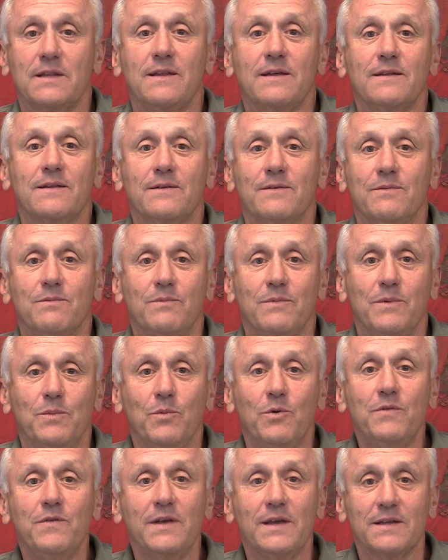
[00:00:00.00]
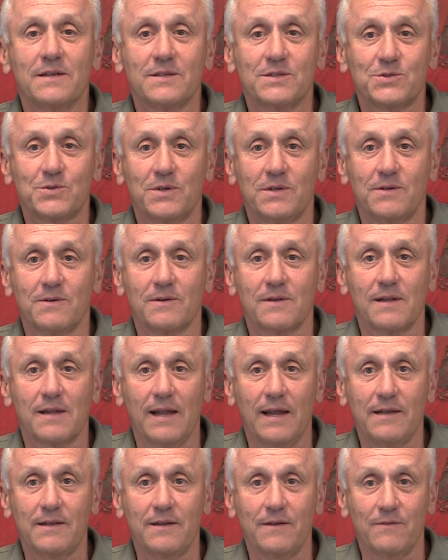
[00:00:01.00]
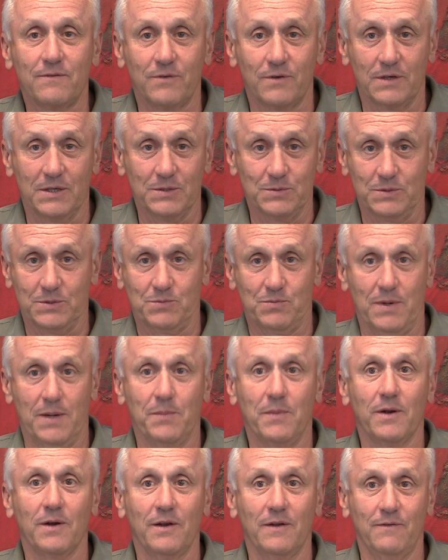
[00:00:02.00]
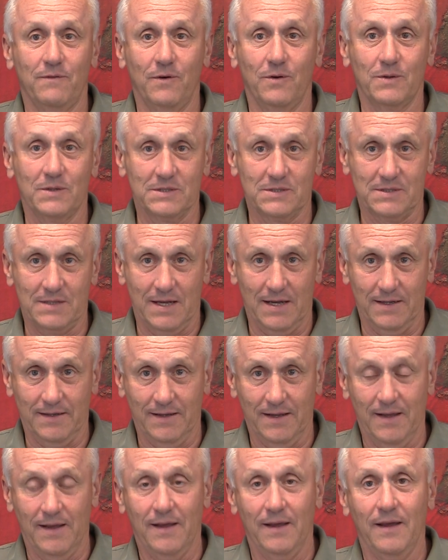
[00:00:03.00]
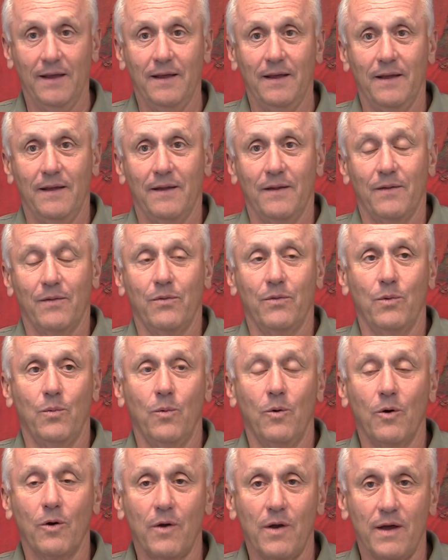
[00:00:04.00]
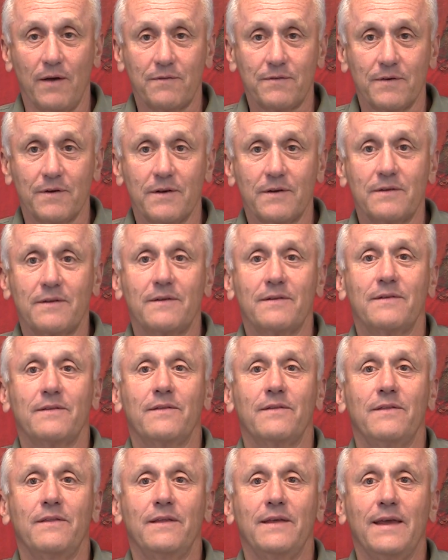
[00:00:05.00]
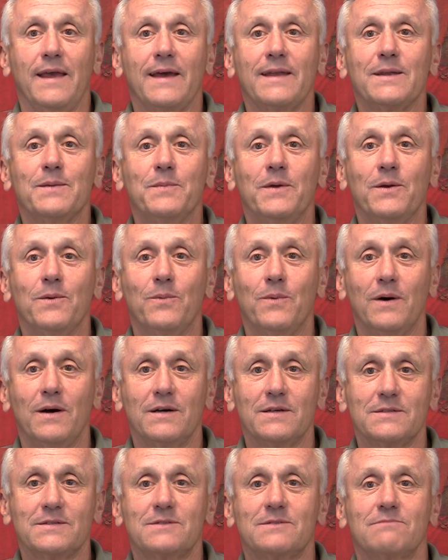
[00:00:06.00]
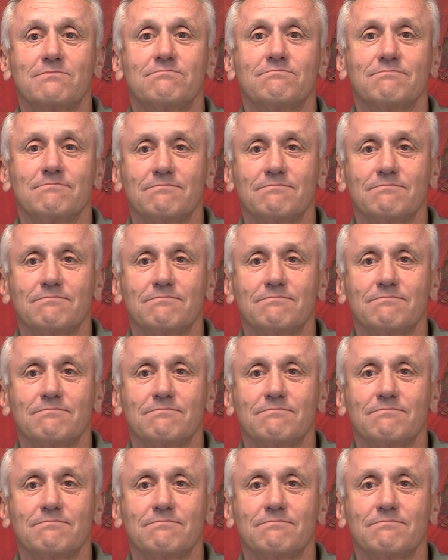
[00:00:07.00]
I think the movie industry during the 1940s was primarily focused on the war effort. The enemy was